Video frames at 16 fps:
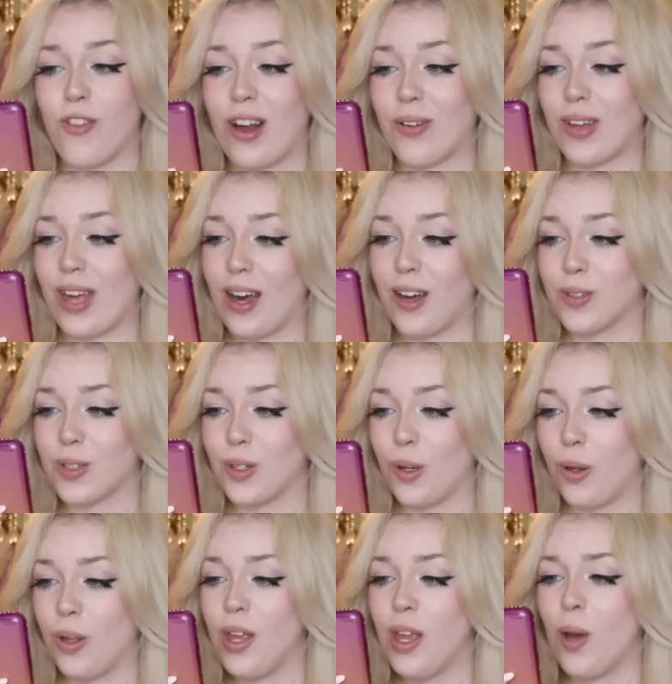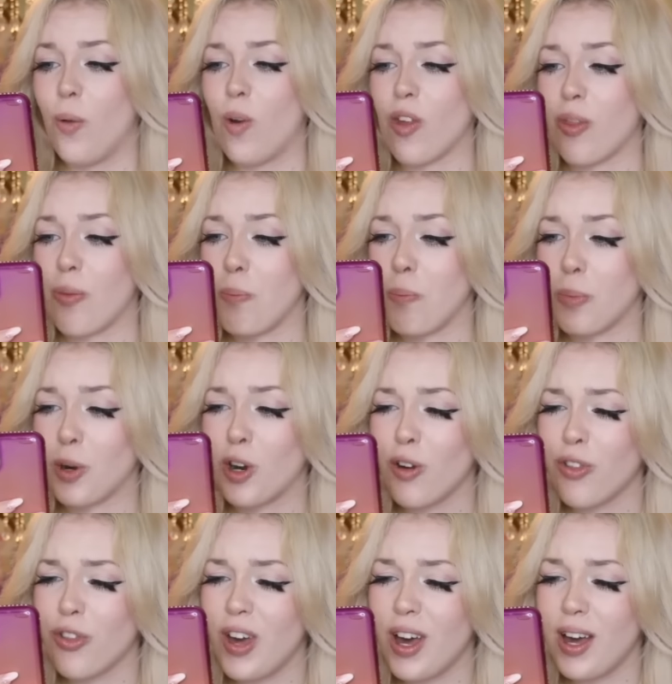found counsel with
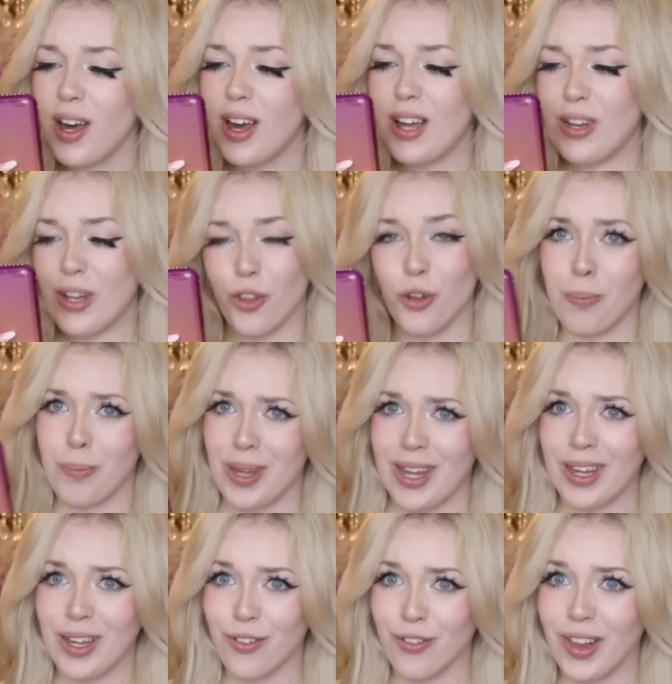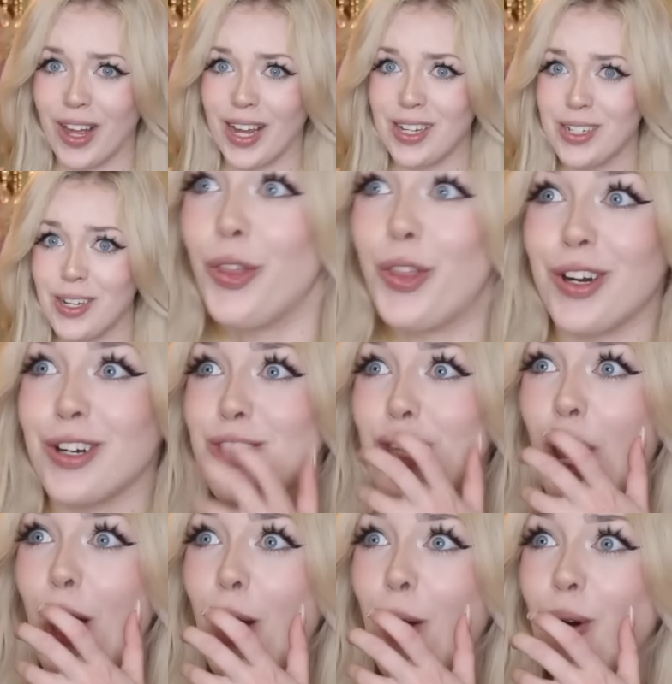Mirtha, another being of light. There's
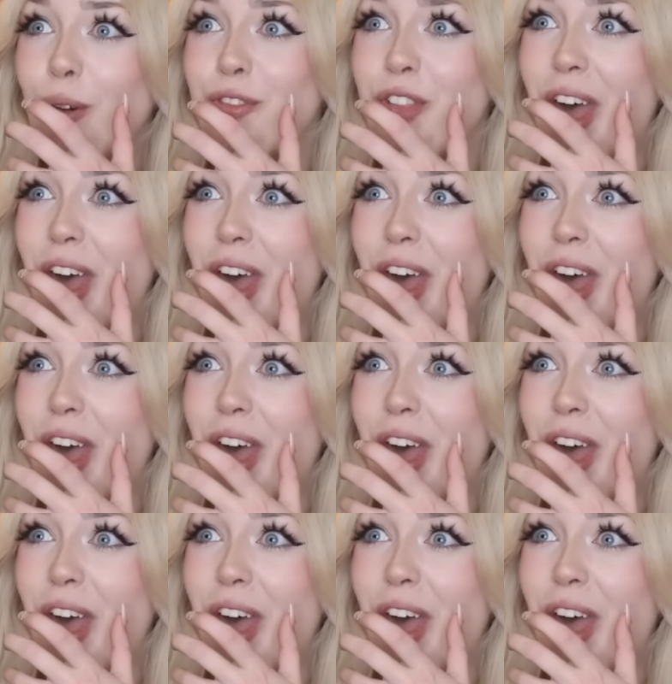two of